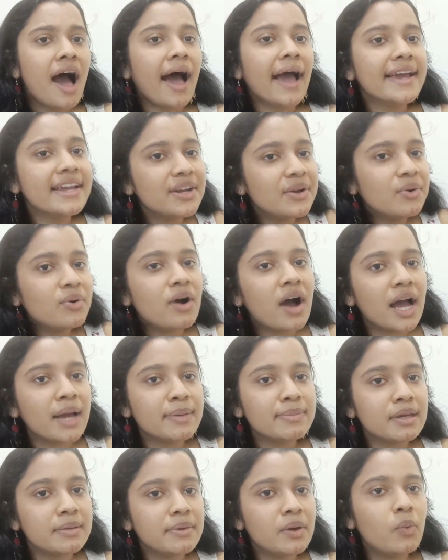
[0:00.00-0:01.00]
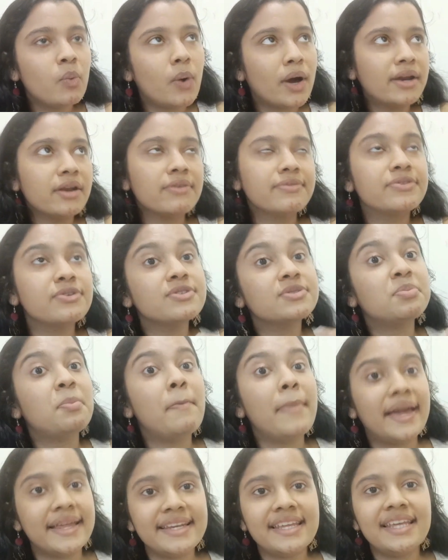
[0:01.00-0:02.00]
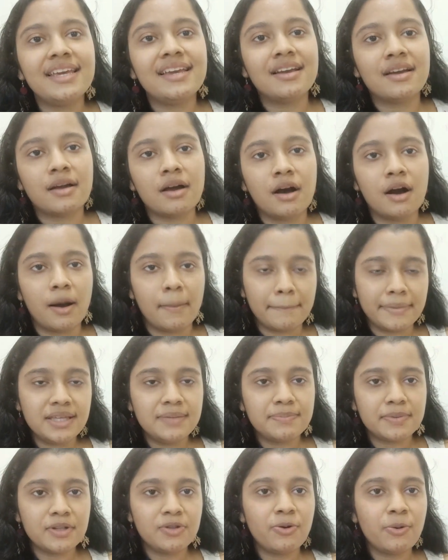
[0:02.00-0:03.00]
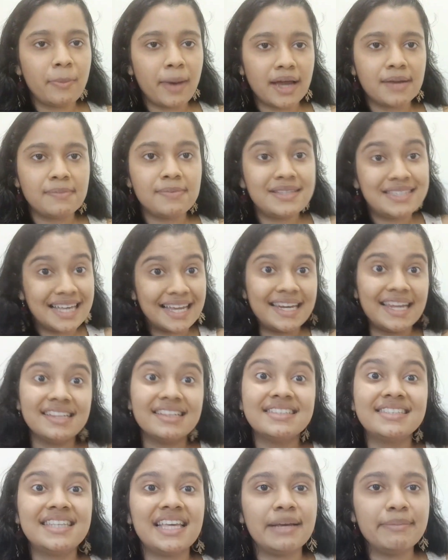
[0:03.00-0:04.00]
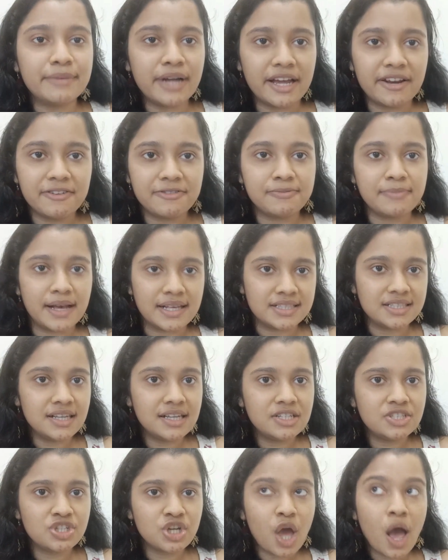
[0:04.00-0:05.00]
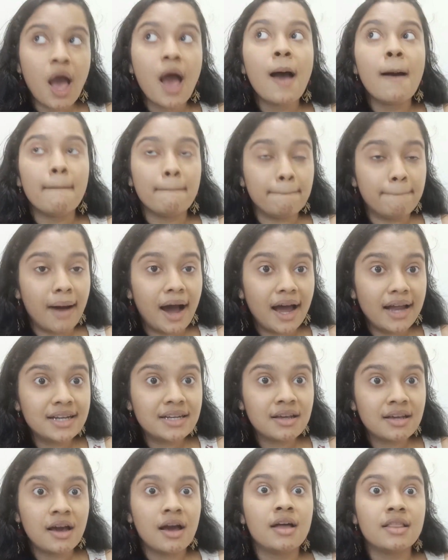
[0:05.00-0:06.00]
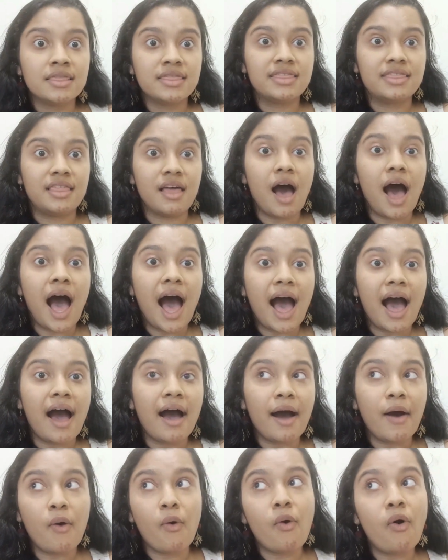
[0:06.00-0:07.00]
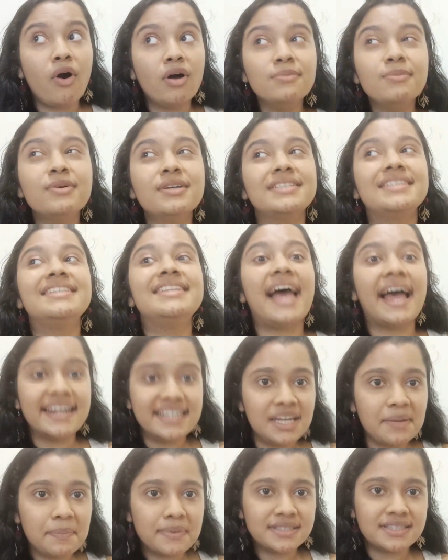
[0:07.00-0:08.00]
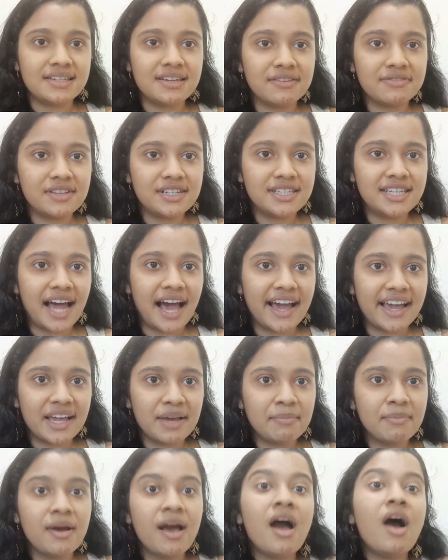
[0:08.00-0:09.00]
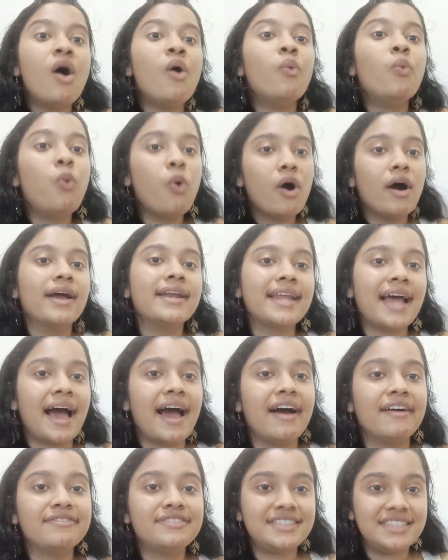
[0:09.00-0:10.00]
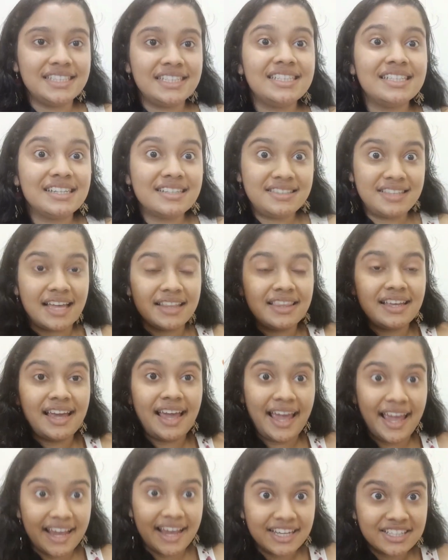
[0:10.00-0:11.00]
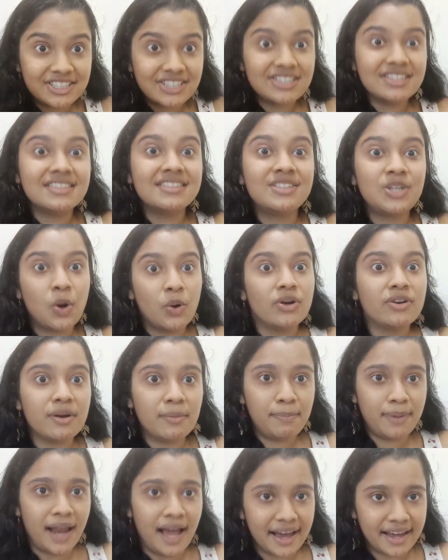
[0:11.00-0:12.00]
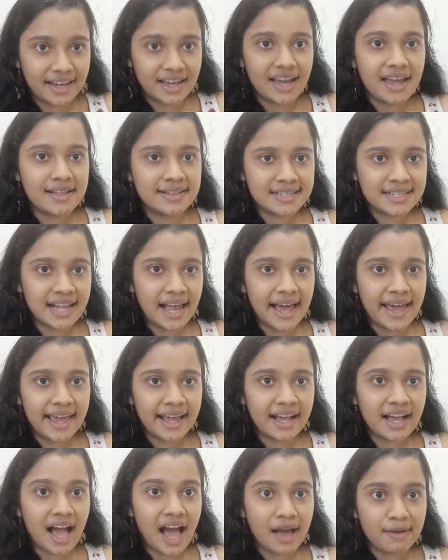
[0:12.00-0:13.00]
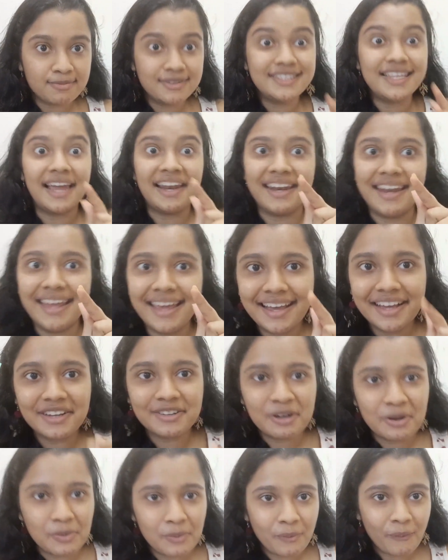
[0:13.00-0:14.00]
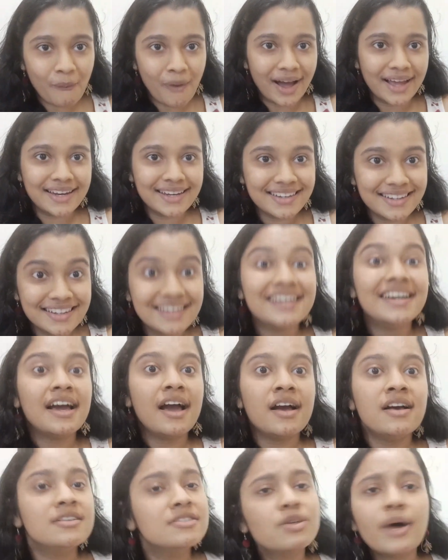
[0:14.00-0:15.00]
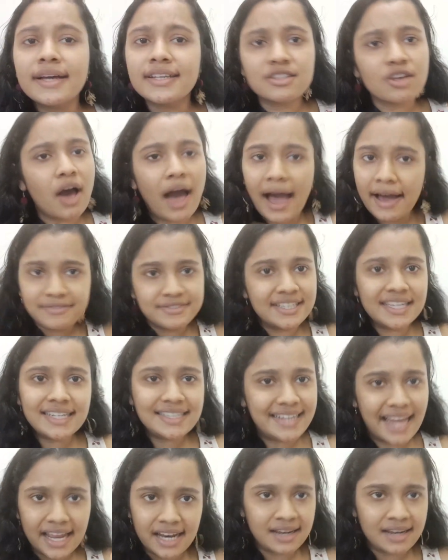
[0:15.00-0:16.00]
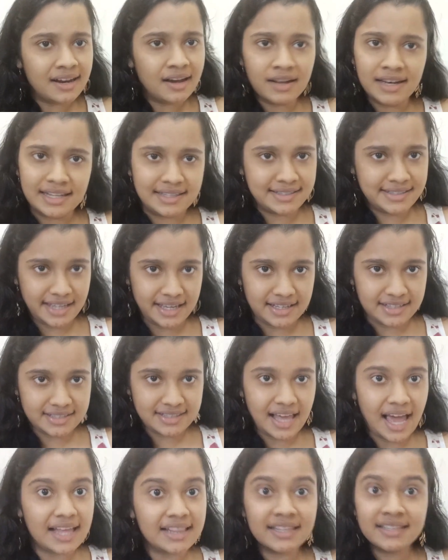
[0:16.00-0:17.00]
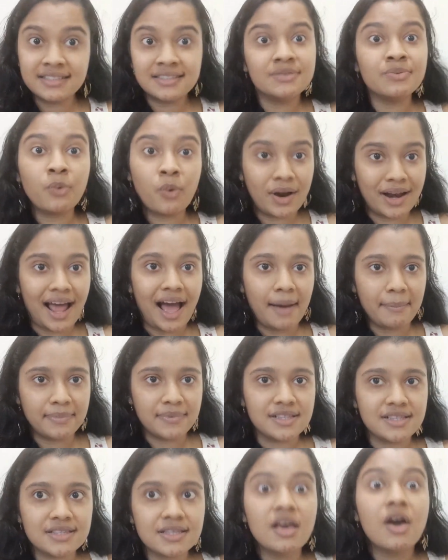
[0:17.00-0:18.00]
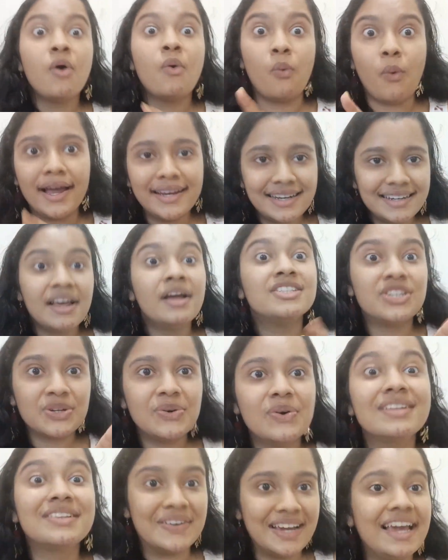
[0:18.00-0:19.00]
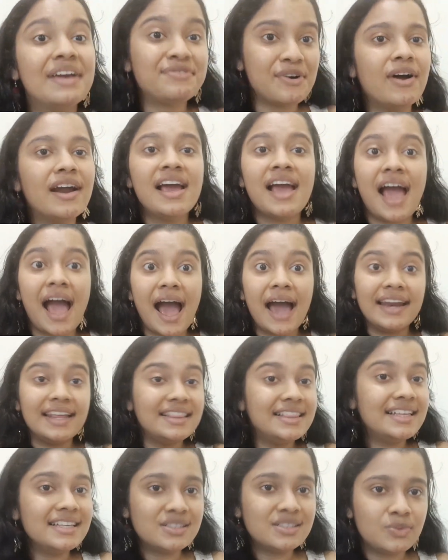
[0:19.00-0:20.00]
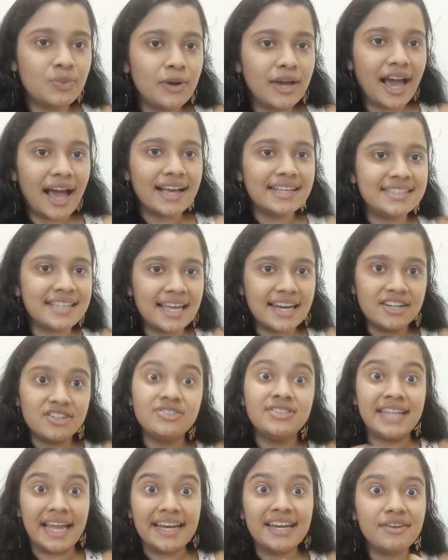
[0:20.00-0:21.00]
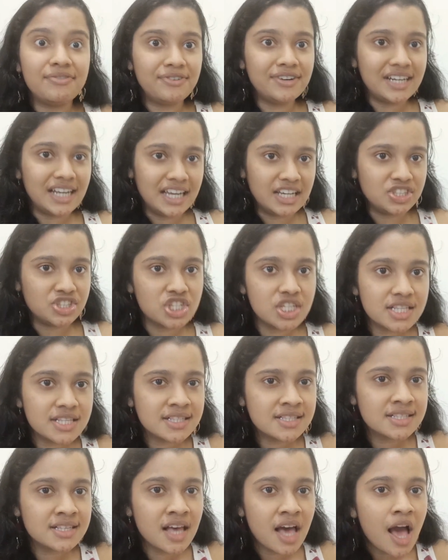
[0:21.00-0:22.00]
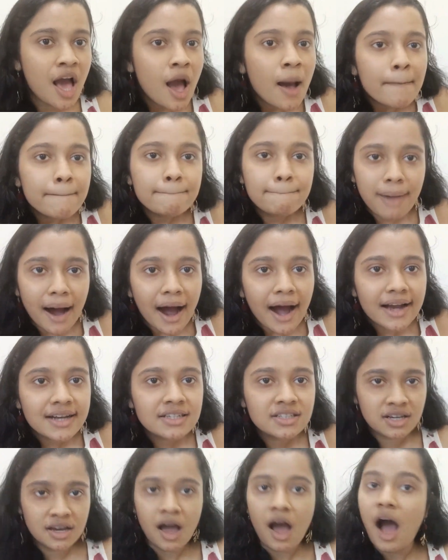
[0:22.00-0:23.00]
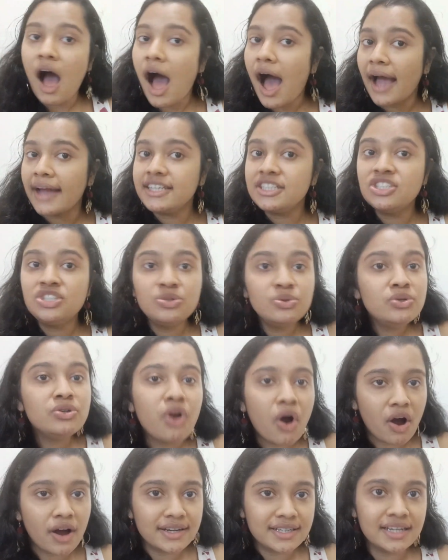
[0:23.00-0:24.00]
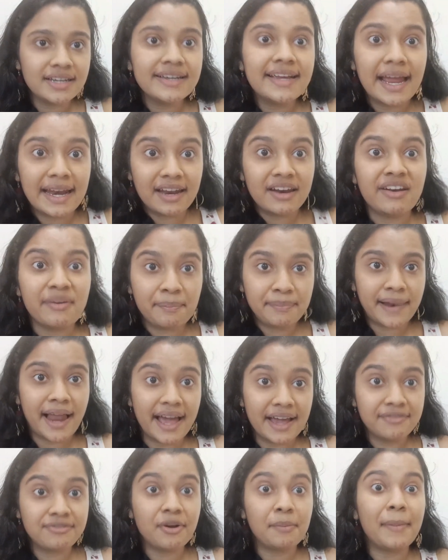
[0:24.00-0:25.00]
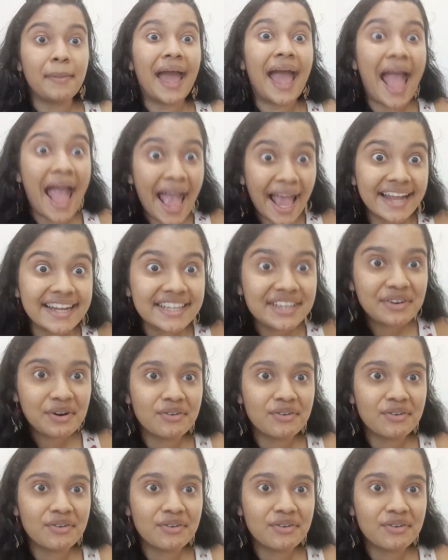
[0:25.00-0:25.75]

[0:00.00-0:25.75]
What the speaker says: I know I may be one of those many people who might be sending the same kind of message, but almost 90% of the time, what I have seen is that the agents don't reply. It's like I'm sending one. So I've seen 10 listings, and this is what happens. 1, 2, 3, 4. And in this way, I send it to 10 different agents, but I do not get a reply from any